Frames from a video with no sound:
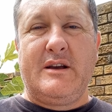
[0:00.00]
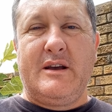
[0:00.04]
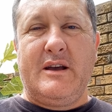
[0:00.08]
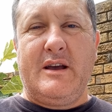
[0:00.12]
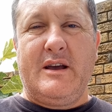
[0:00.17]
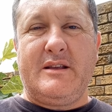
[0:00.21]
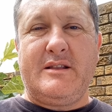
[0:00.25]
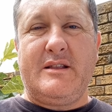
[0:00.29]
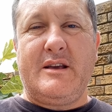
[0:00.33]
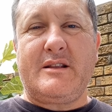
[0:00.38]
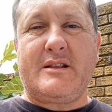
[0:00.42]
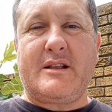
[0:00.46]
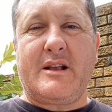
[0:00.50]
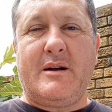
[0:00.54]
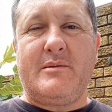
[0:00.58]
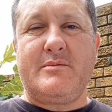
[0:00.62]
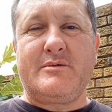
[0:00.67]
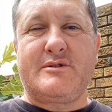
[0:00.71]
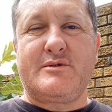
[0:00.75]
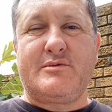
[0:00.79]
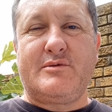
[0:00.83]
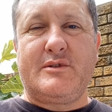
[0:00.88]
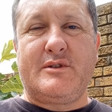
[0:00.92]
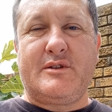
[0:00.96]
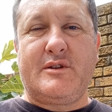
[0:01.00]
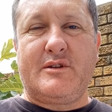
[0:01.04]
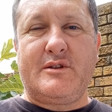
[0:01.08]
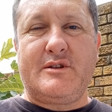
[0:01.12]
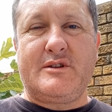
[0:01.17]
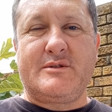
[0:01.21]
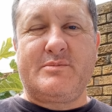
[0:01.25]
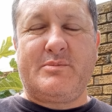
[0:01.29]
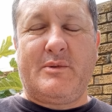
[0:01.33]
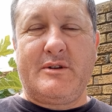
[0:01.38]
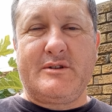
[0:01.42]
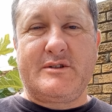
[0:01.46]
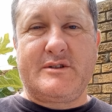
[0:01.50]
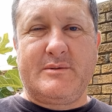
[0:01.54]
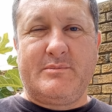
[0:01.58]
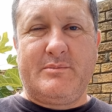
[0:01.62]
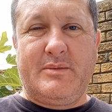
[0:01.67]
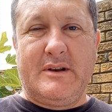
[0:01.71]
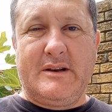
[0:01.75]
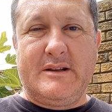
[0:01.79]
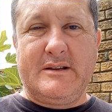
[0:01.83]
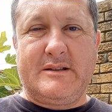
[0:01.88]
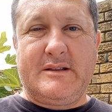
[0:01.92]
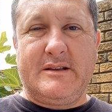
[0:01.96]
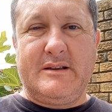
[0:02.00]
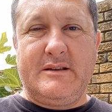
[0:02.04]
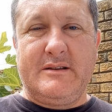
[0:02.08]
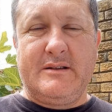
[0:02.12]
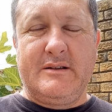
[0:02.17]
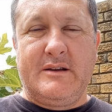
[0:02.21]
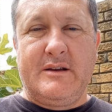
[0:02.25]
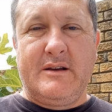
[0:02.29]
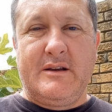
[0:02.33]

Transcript: And that comes with a responsibility.